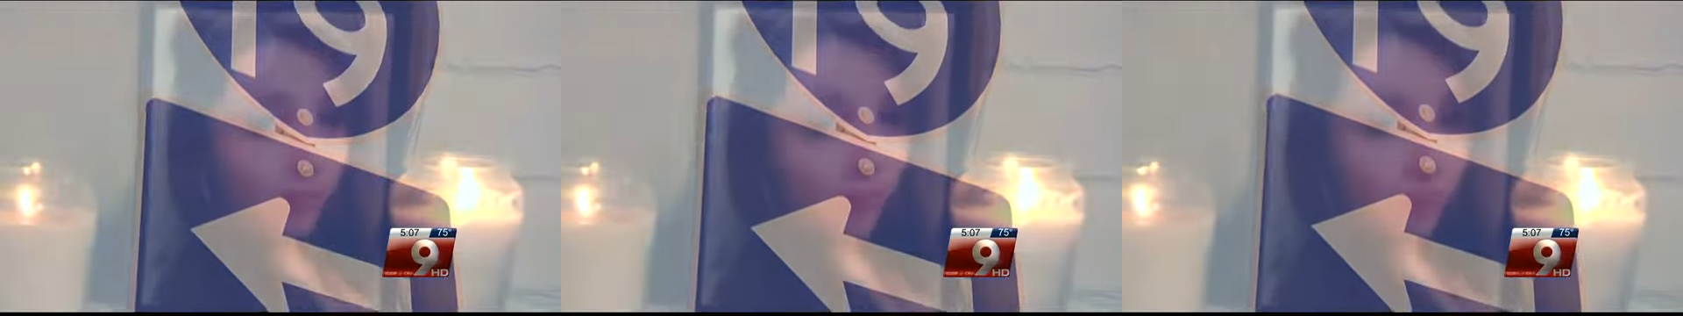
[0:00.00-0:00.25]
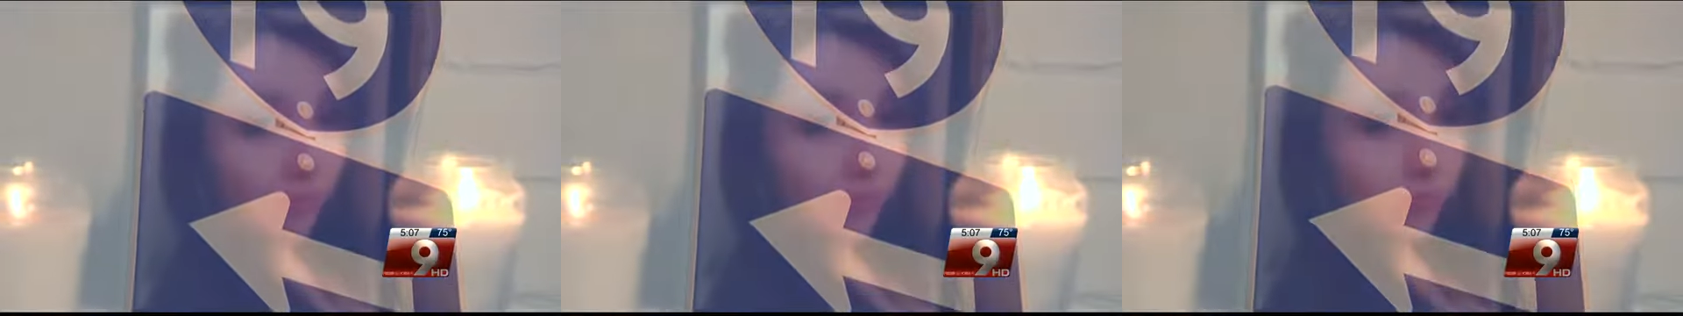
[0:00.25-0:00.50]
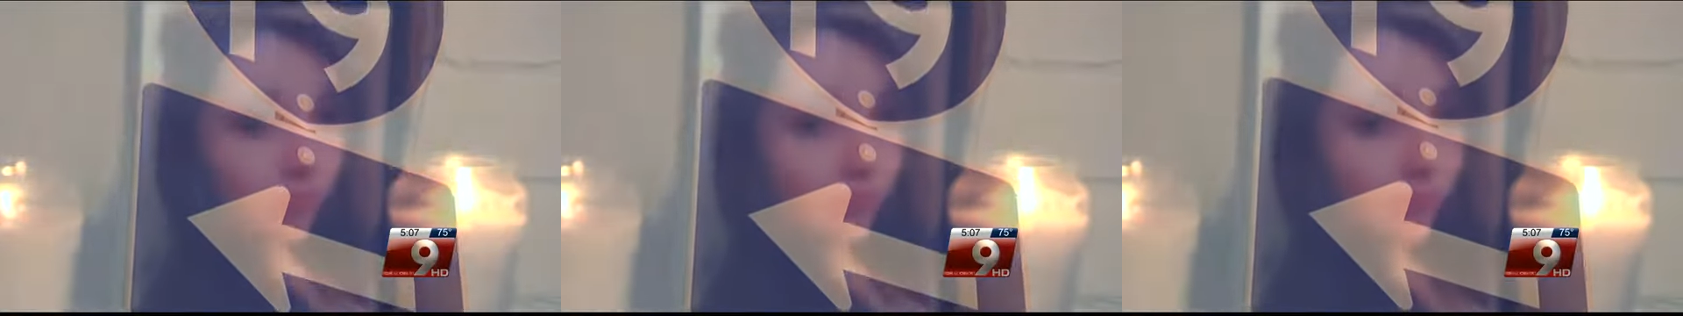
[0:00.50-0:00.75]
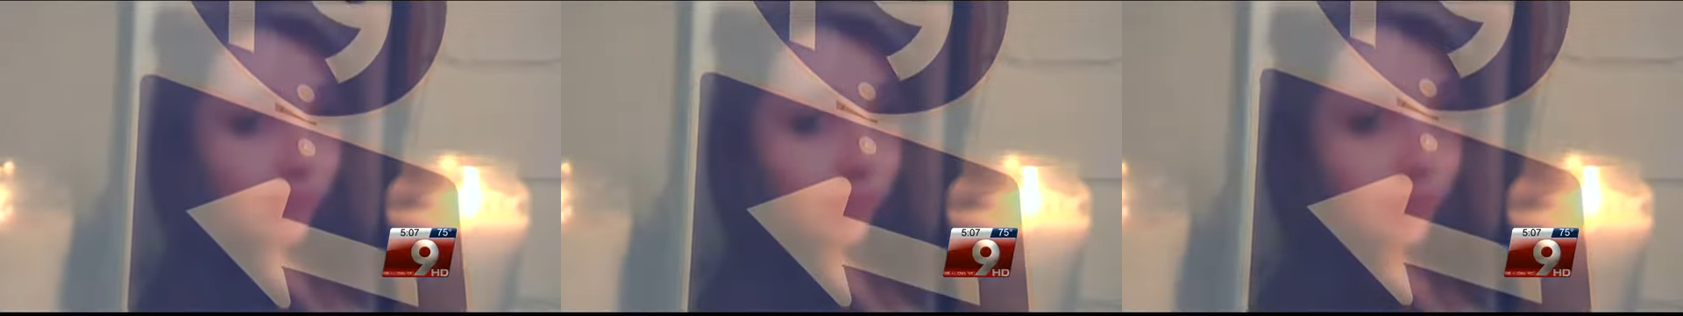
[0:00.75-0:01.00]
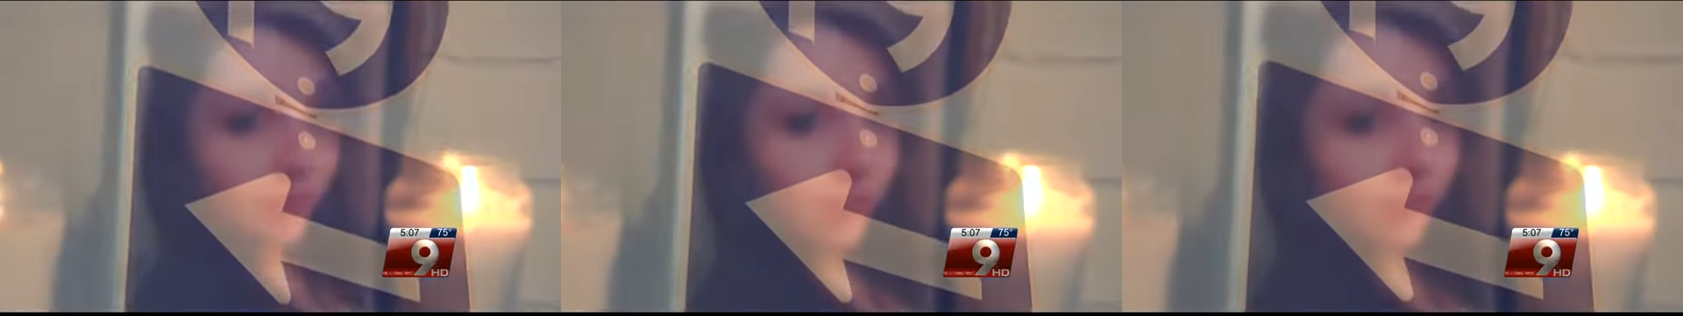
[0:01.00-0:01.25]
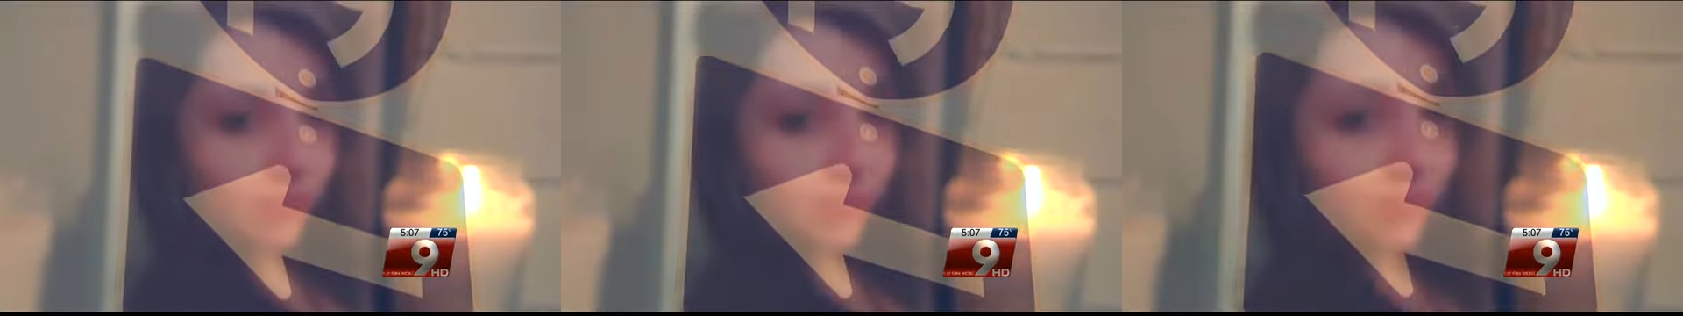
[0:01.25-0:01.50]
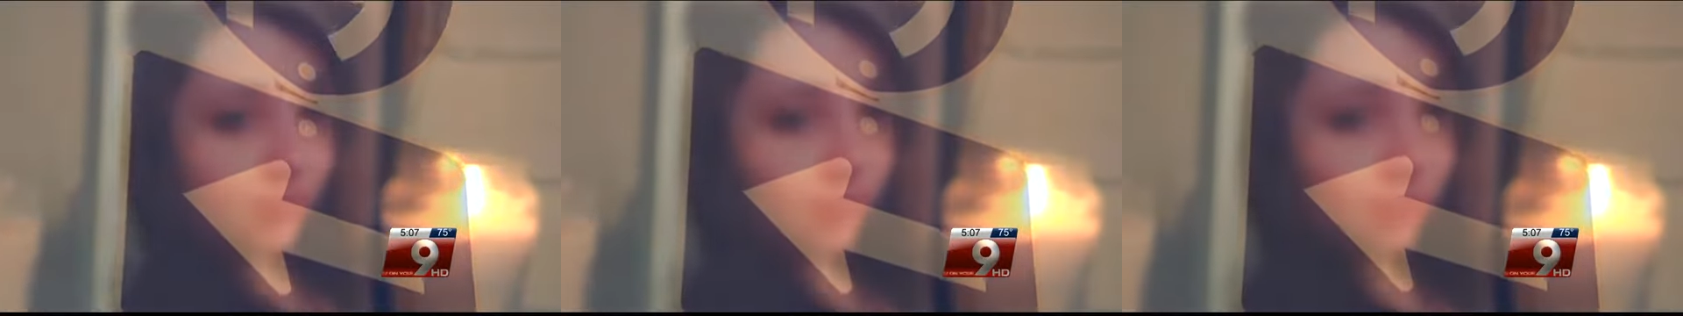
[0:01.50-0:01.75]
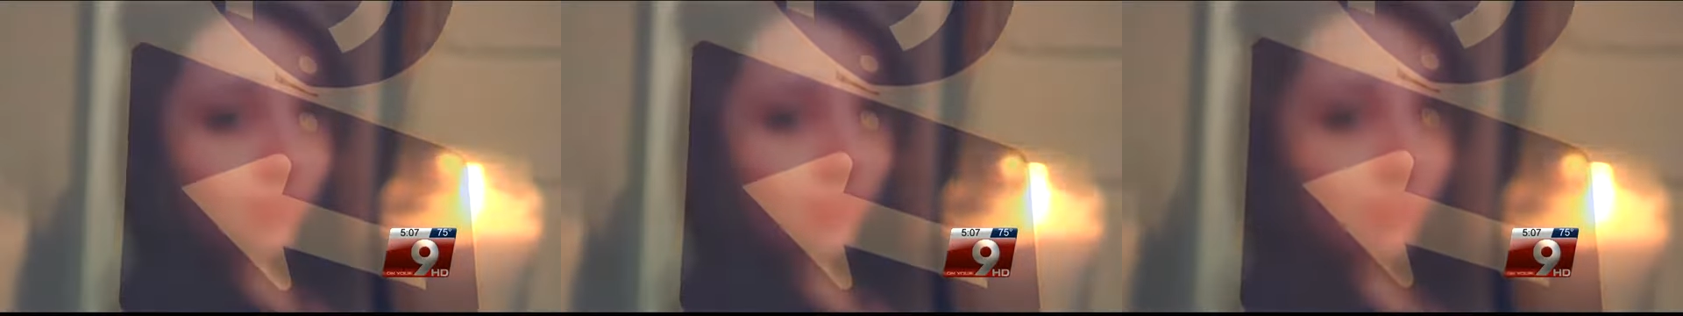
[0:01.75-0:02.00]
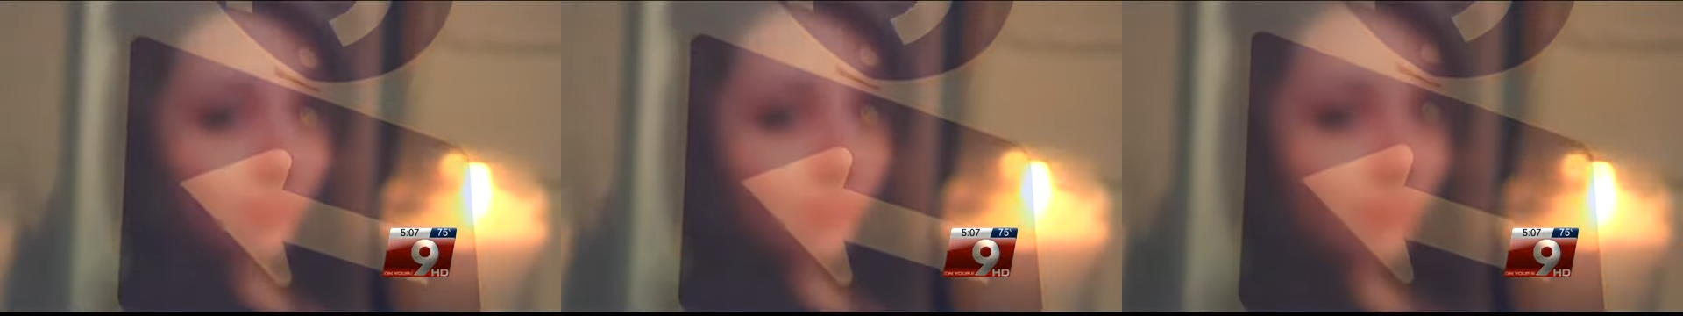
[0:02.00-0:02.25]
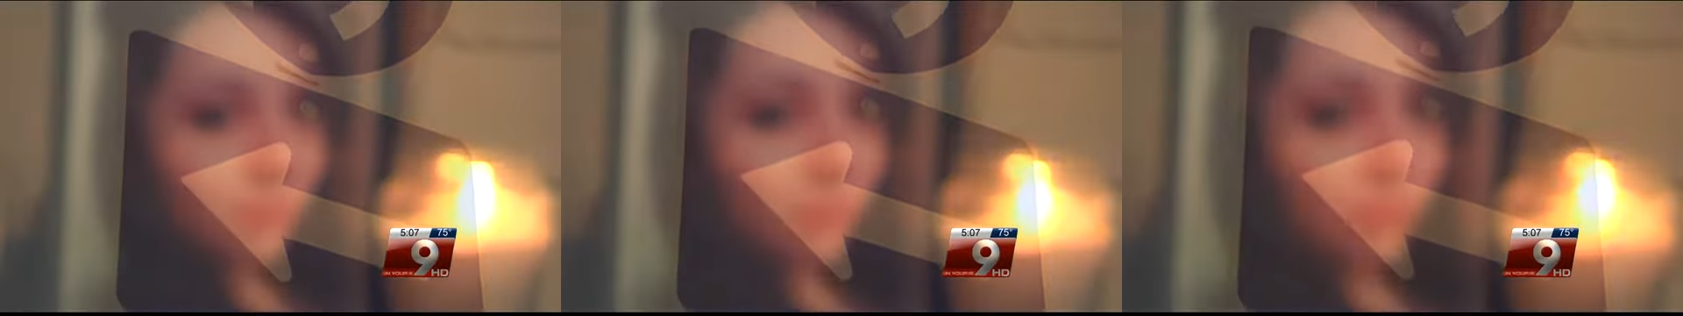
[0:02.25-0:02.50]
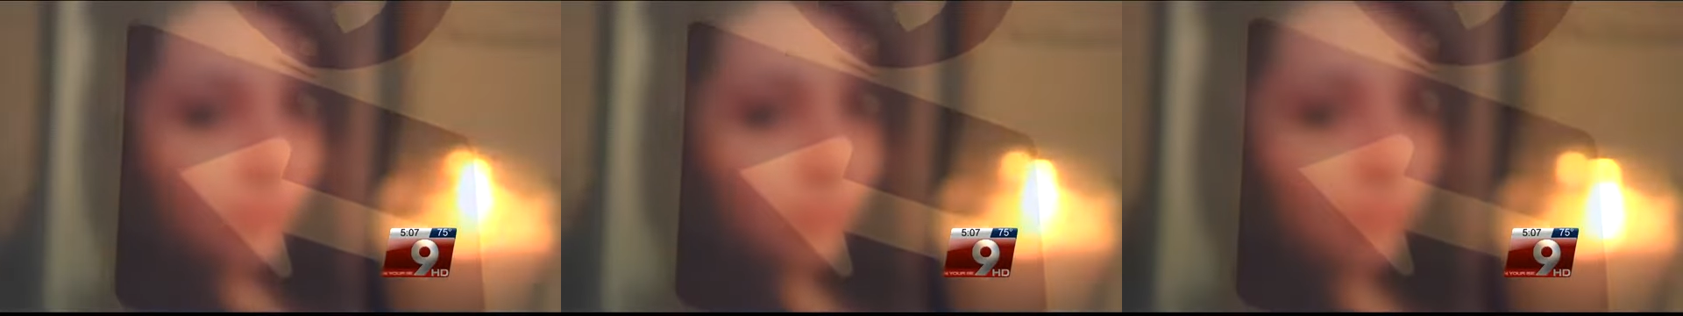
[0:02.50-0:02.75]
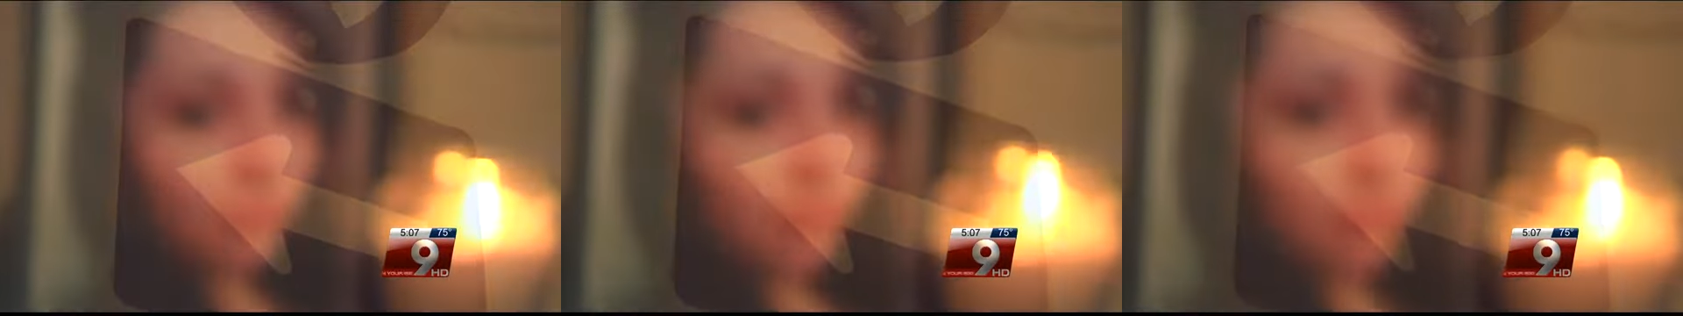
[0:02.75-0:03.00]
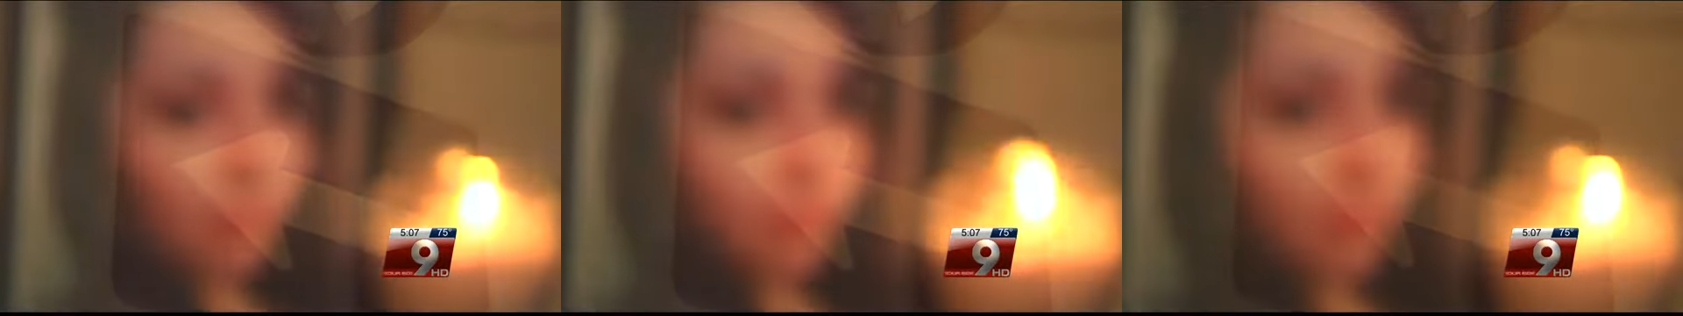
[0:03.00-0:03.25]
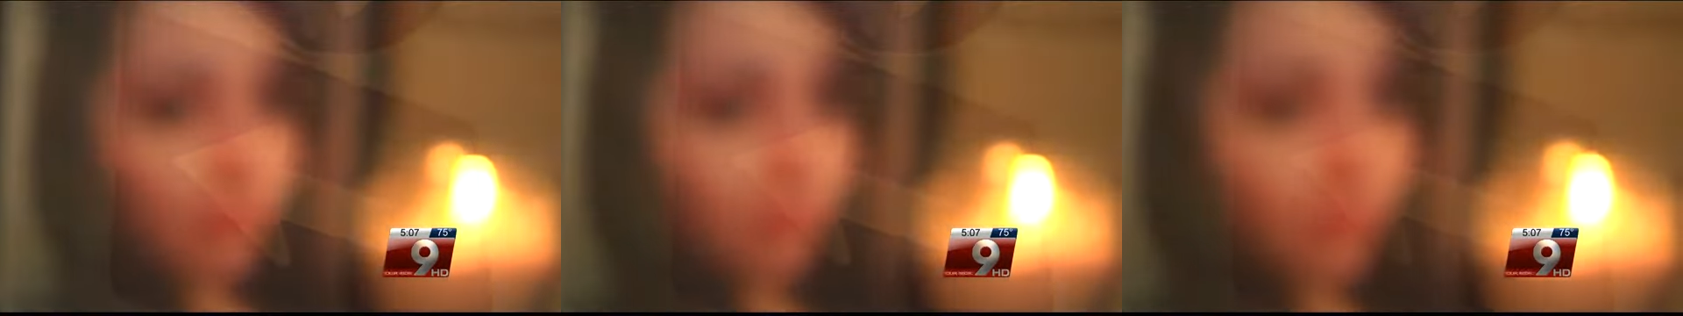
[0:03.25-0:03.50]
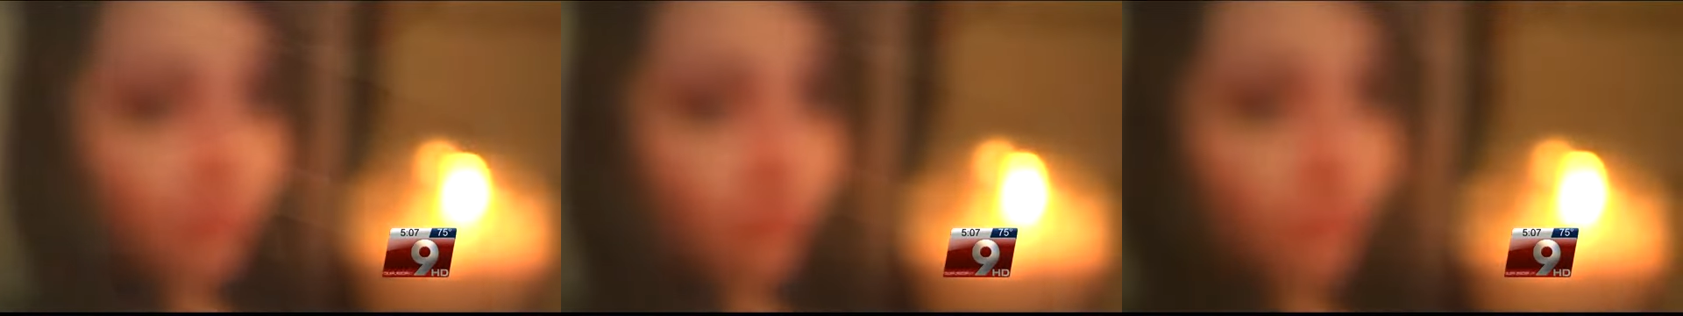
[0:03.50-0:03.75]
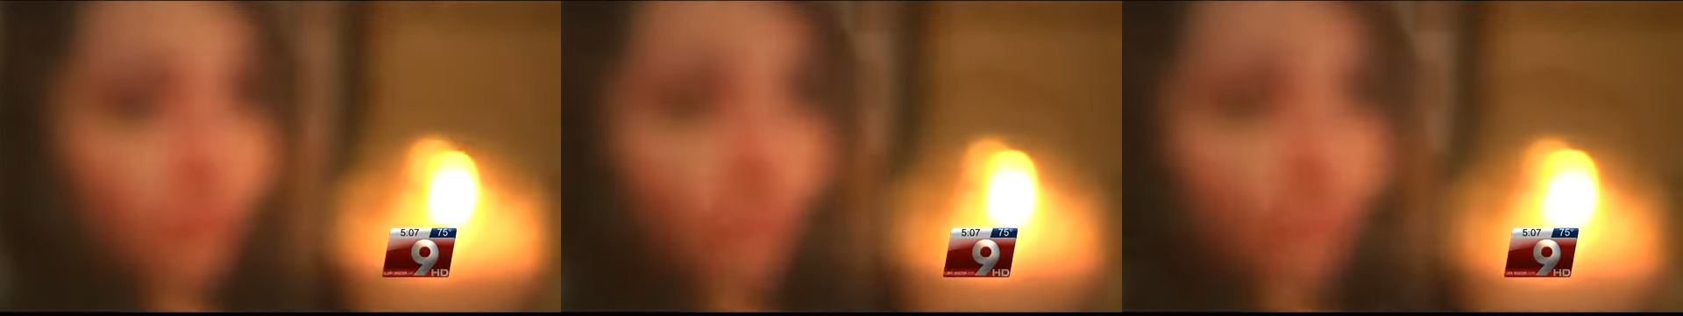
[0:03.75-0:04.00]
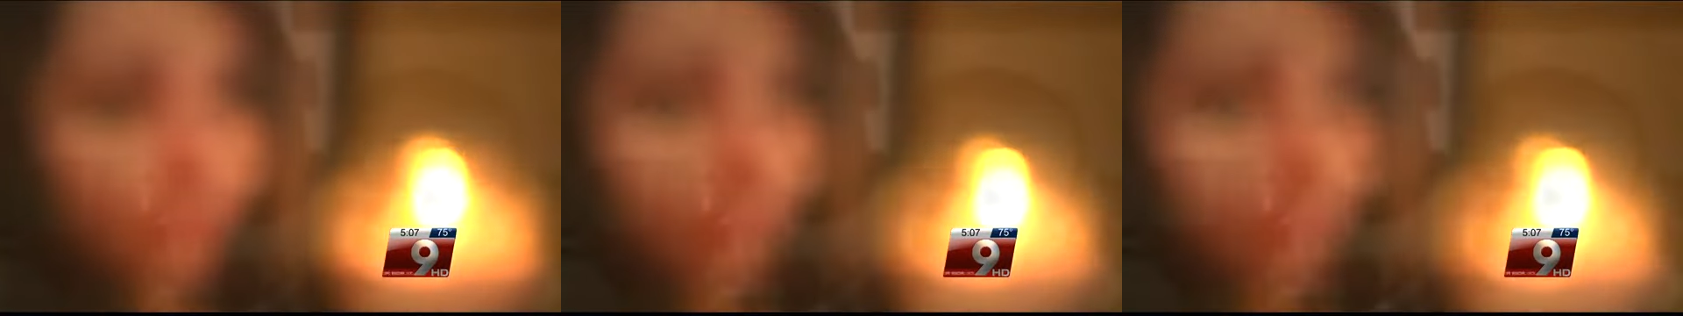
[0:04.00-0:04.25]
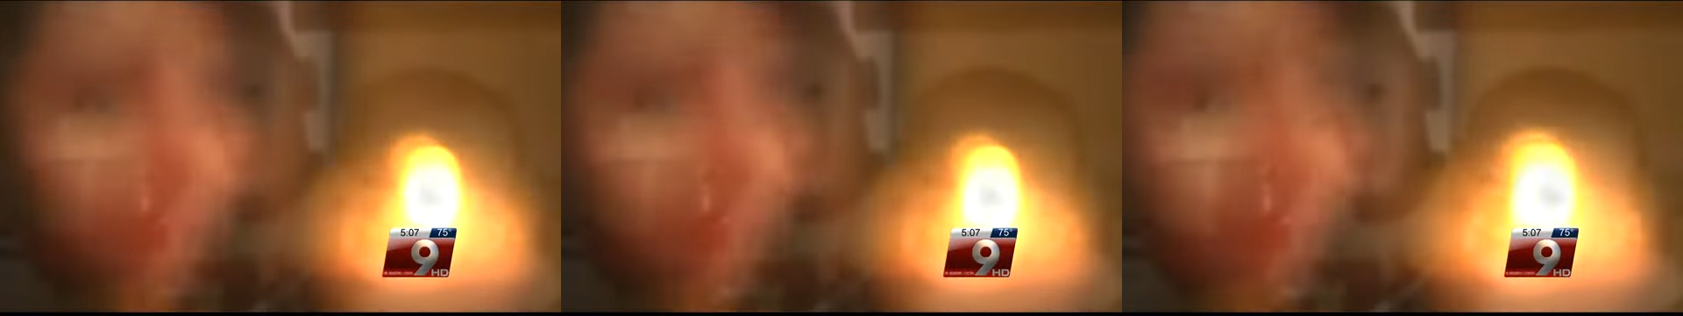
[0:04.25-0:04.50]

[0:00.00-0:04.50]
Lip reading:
(no speaker visible)